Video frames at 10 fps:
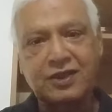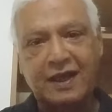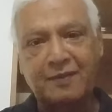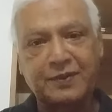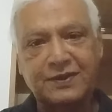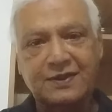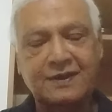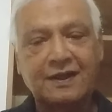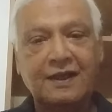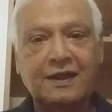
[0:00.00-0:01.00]

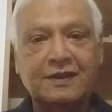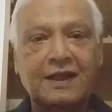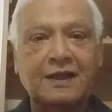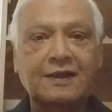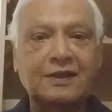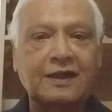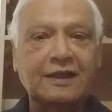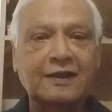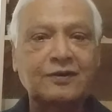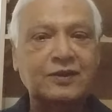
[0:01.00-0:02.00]
Capus, then
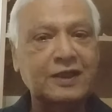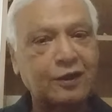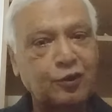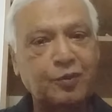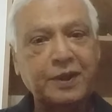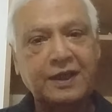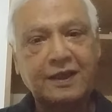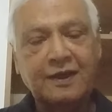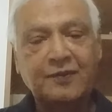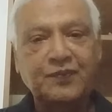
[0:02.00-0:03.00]
the
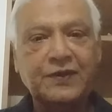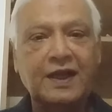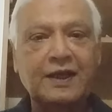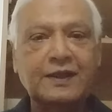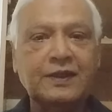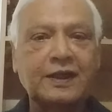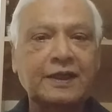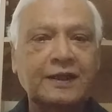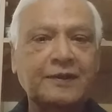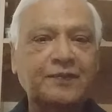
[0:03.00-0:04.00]
Jacobi, then
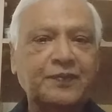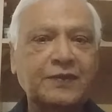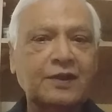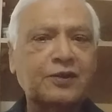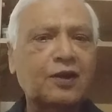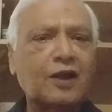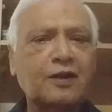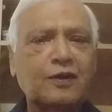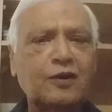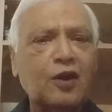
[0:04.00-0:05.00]
there
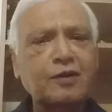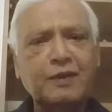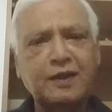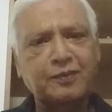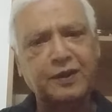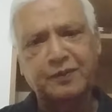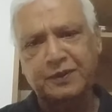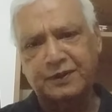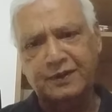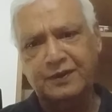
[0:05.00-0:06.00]
are lot many
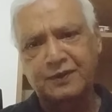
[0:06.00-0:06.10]
people.